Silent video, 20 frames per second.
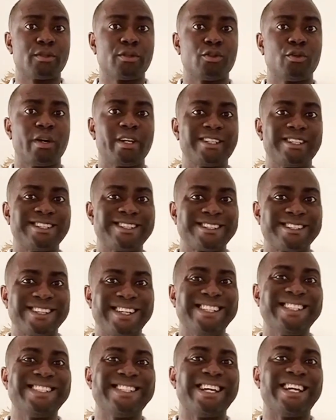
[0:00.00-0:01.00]
You are the
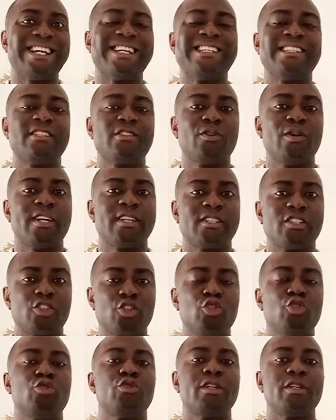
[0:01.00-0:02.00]
standard. So as
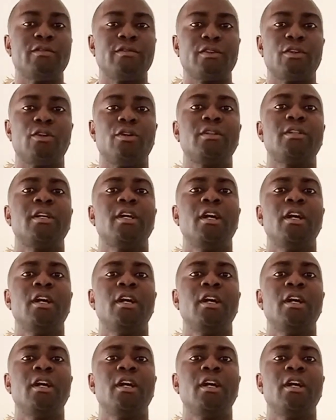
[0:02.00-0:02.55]
children of God,